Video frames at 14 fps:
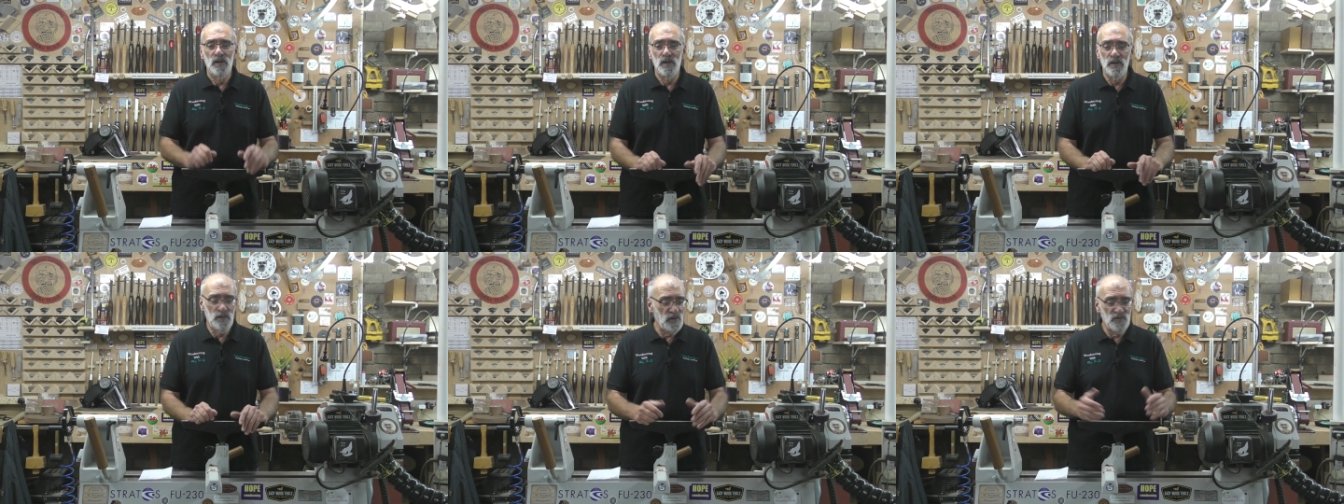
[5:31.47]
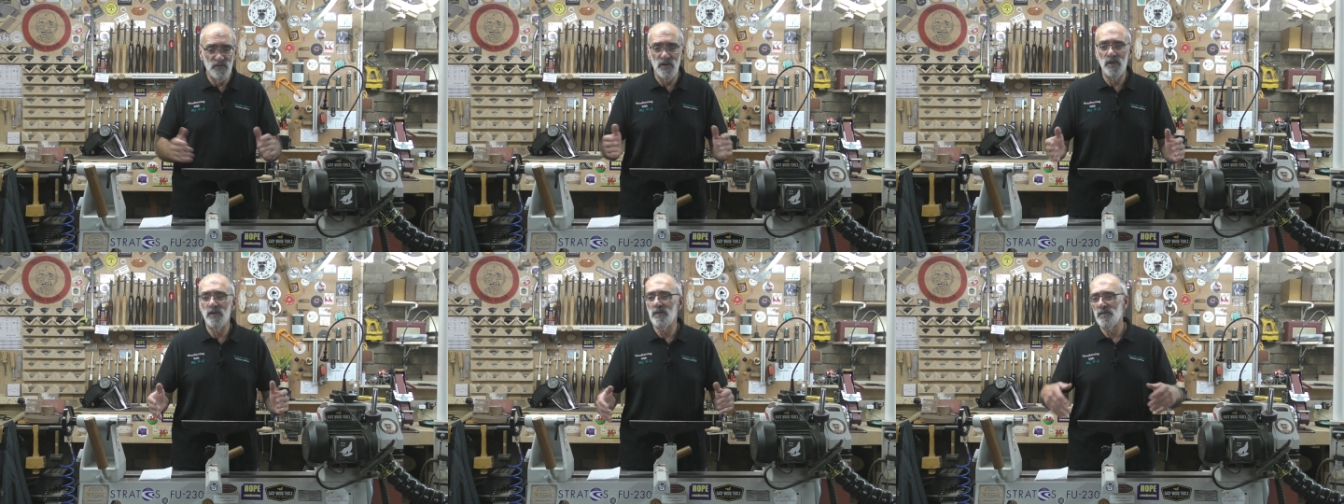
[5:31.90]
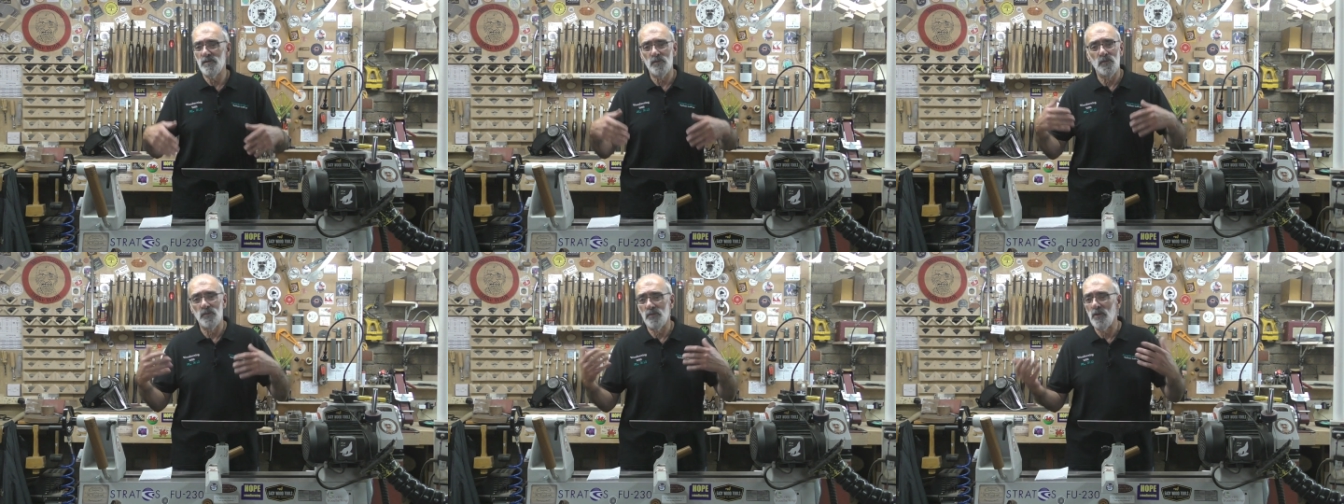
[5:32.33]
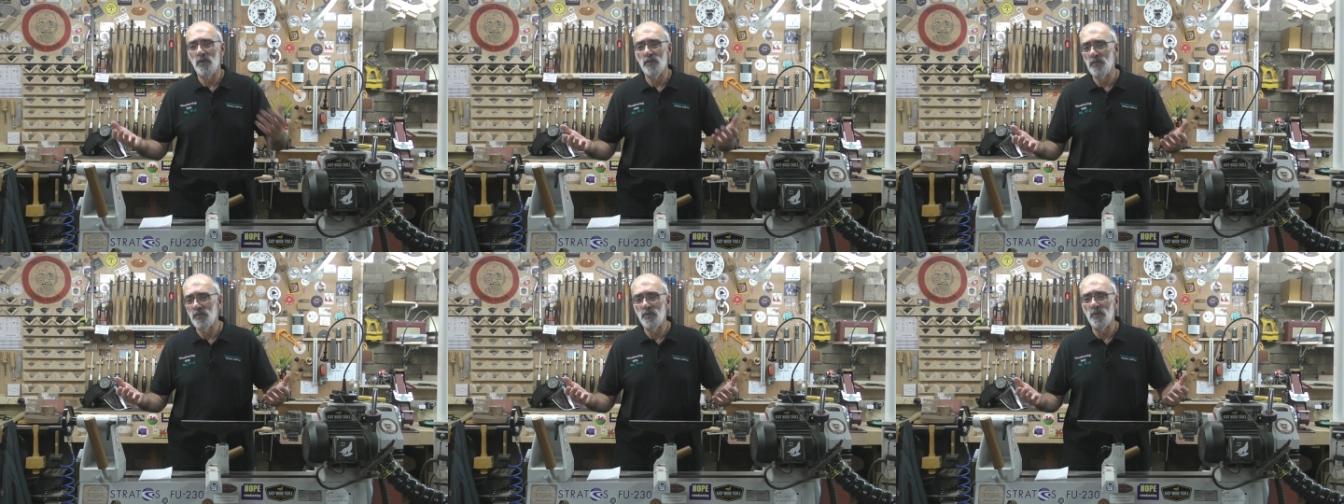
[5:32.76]
uh, a vase or a
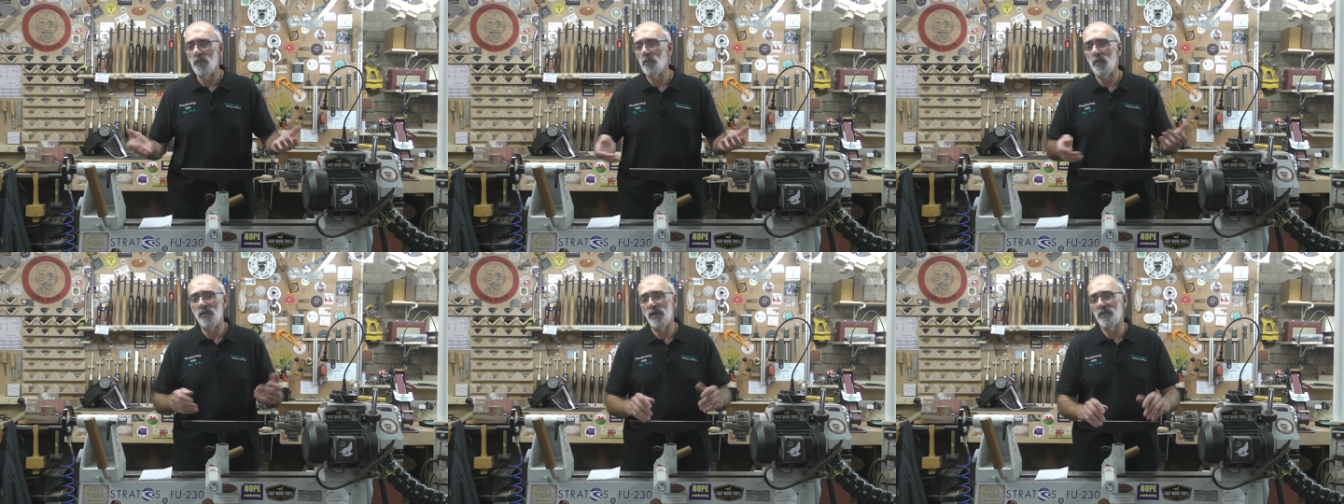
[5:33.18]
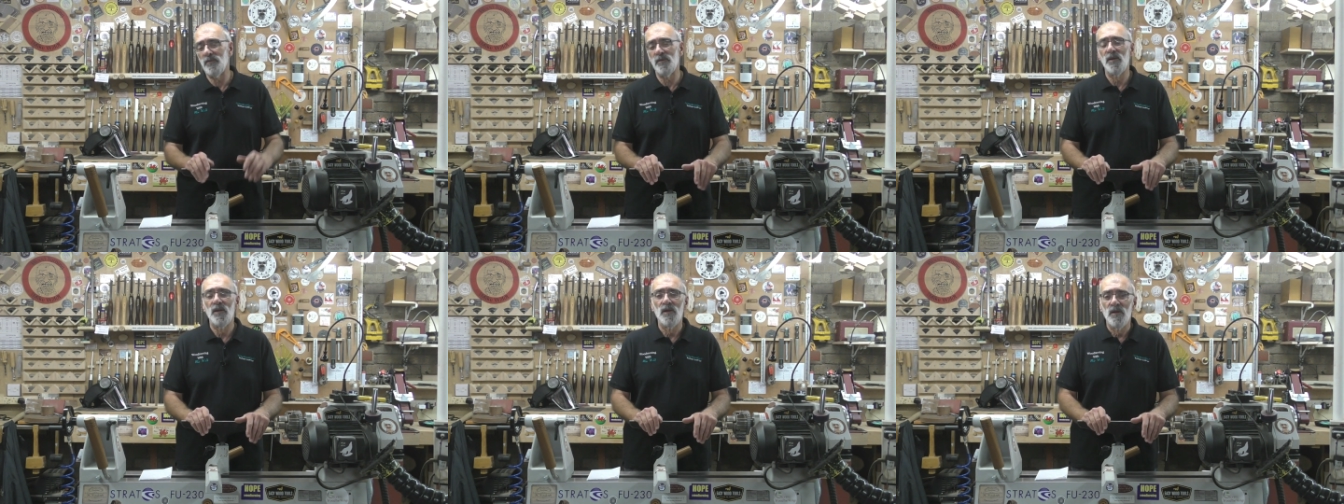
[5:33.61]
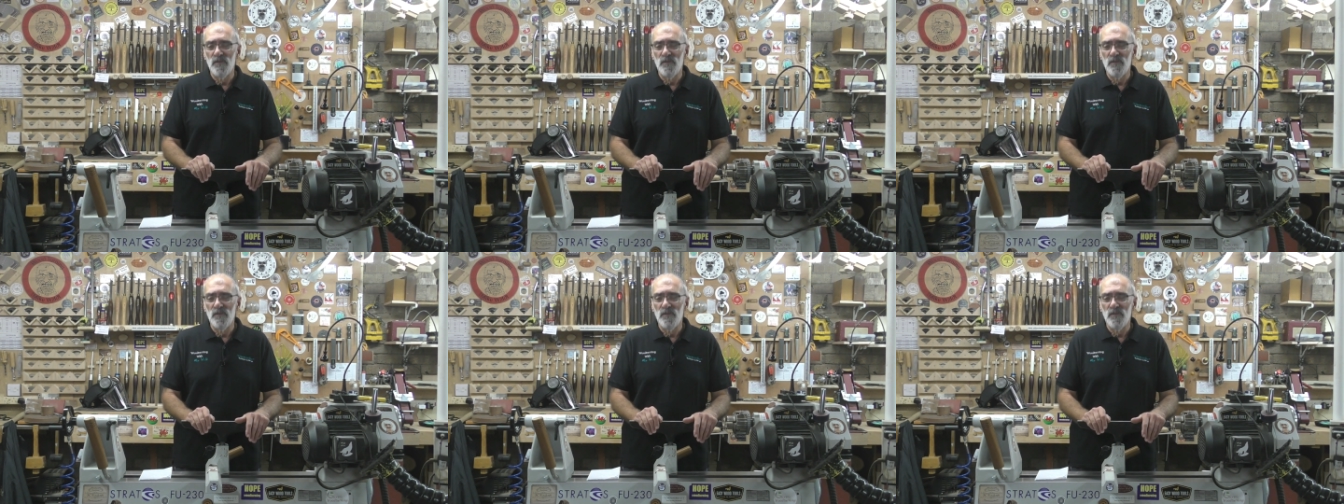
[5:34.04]
hollow form, whatever,